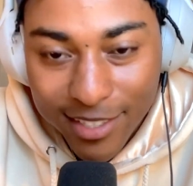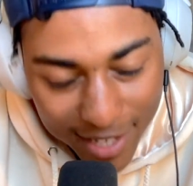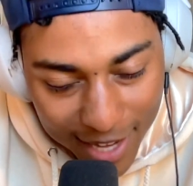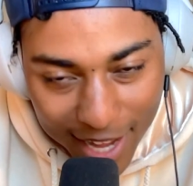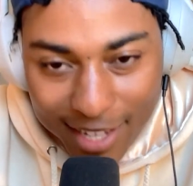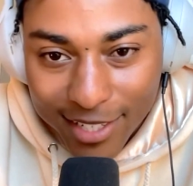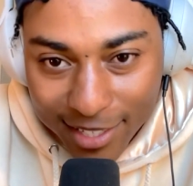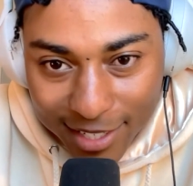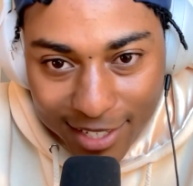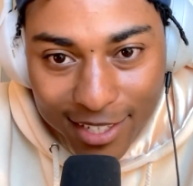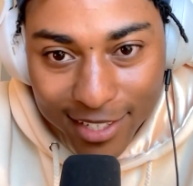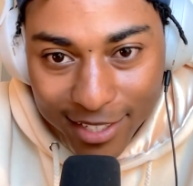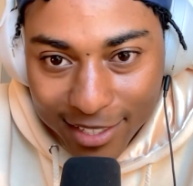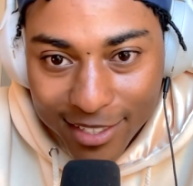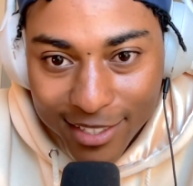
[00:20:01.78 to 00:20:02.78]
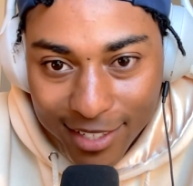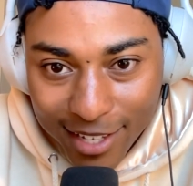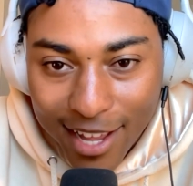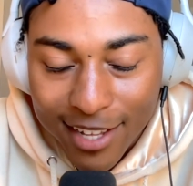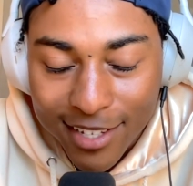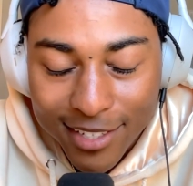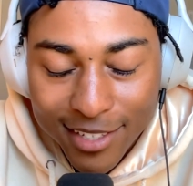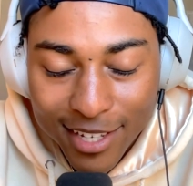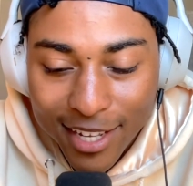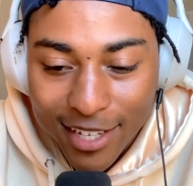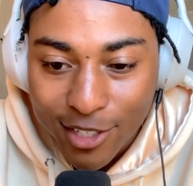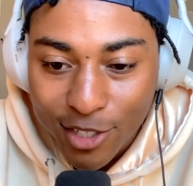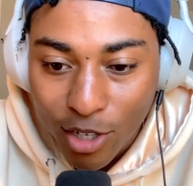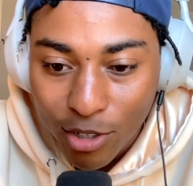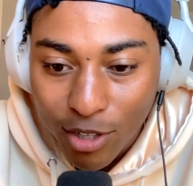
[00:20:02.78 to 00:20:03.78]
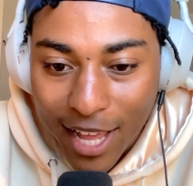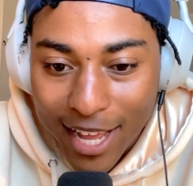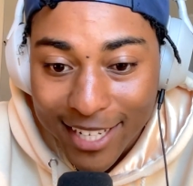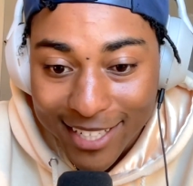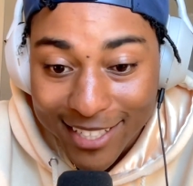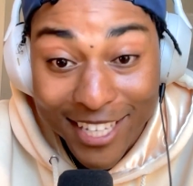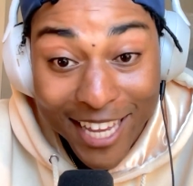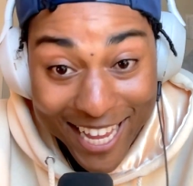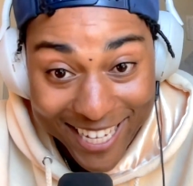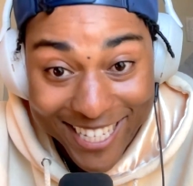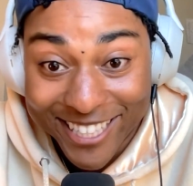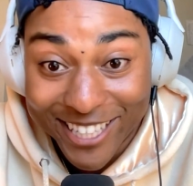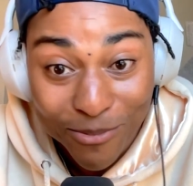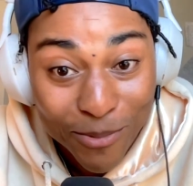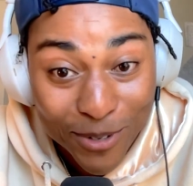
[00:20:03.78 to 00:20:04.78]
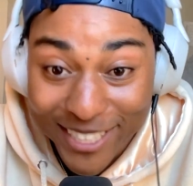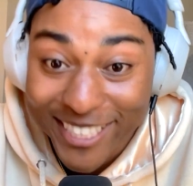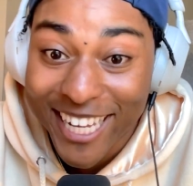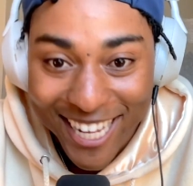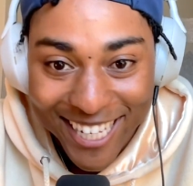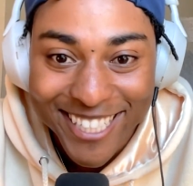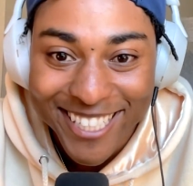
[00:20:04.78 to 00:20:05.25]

yes, yes. And so, like, yeah, yes,